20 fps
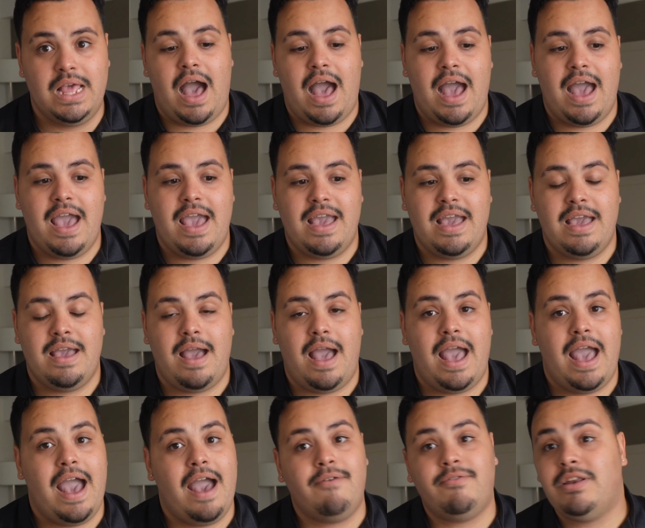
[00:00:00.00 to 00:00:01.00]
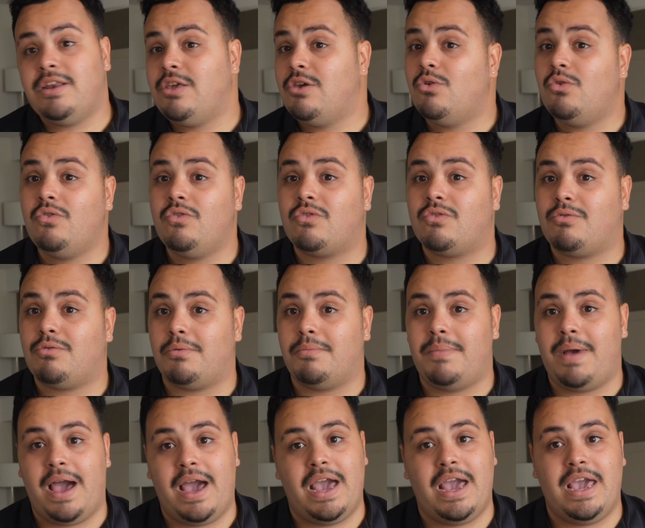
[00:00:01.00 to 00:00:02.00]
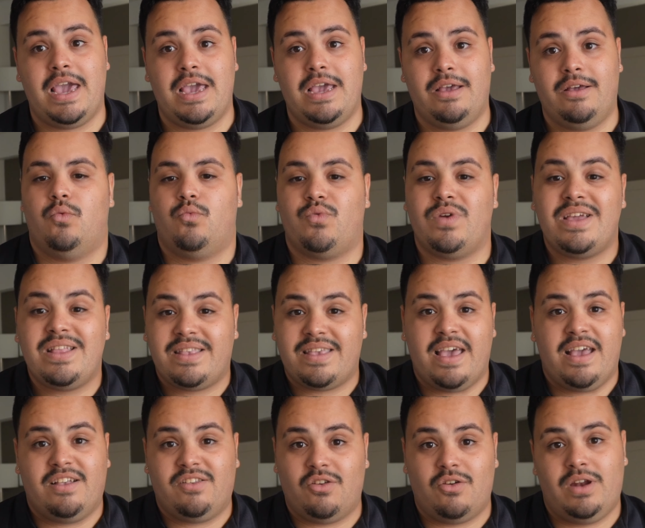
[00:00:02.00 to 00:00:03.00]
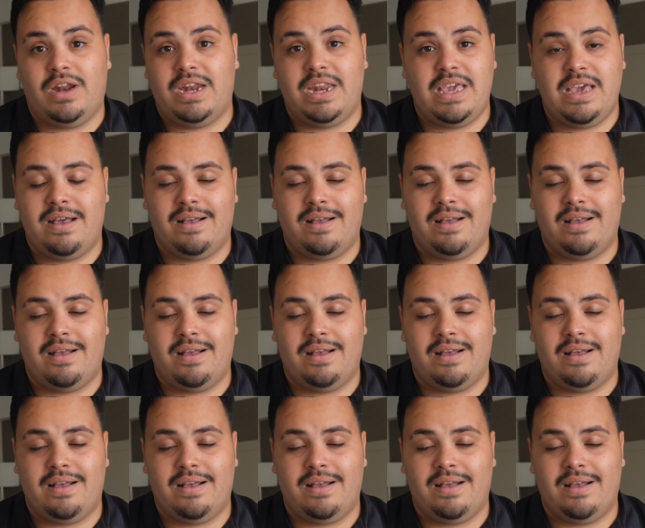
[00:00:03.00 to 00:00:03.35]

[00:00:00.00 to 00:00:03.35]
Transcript: I haven't used my retakes on any